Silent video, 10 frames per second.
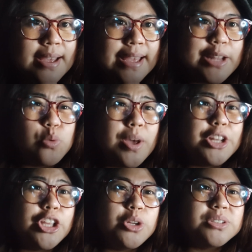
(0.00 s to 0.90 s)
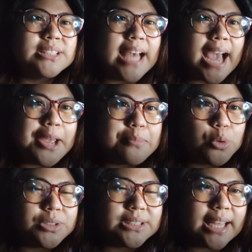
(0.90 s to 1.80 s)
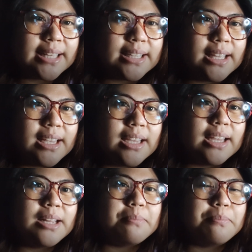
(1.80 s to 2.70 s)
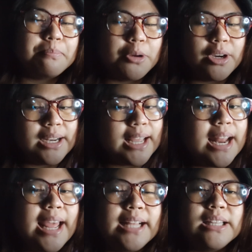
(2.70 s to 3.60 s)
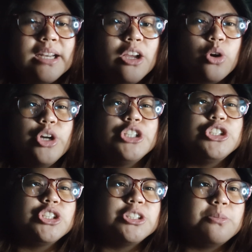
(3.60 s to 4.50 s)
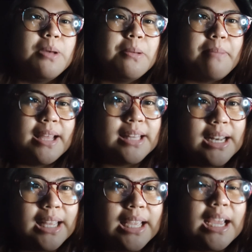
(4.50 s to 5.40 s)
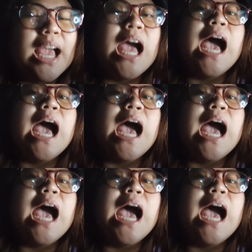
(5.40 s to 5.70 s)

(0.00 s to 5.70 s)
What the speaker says: And when you use the high mode setting in purely electric or just by pedaling,